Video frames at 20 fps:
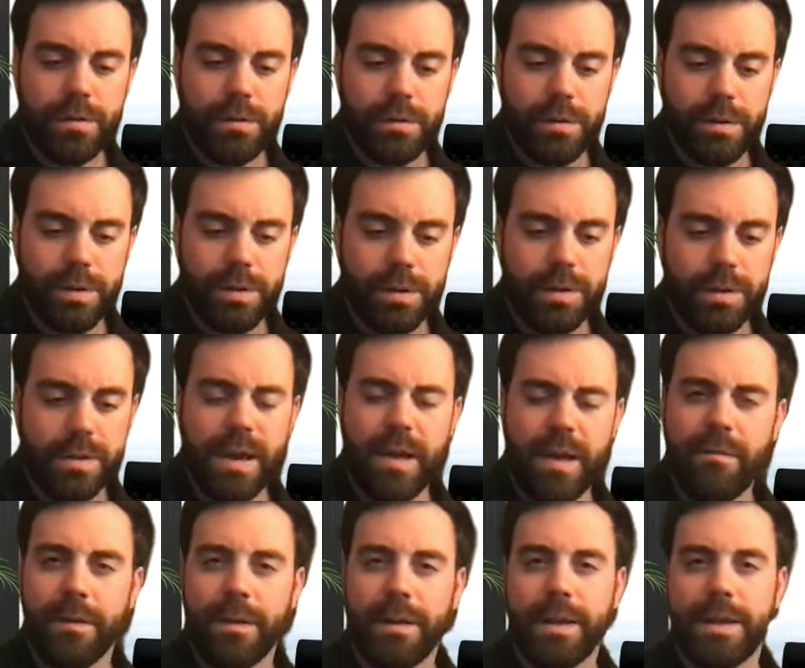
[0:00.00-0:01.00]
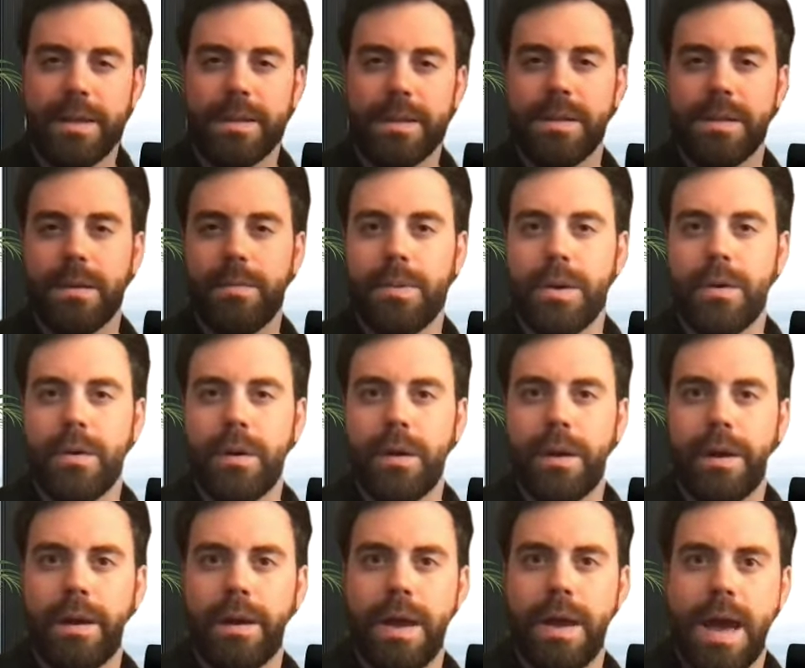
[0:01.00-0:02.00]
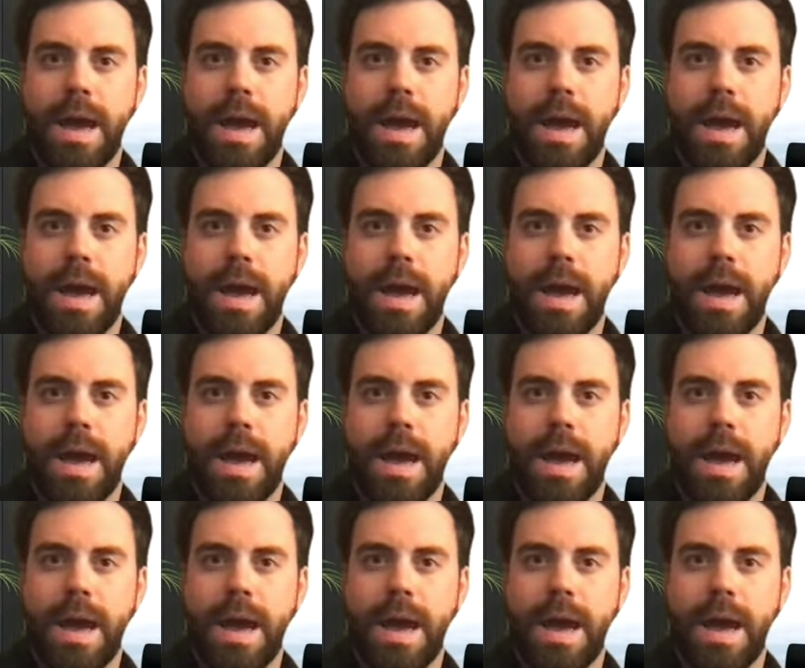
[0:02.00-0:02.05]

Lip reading: should definitely consider Peoria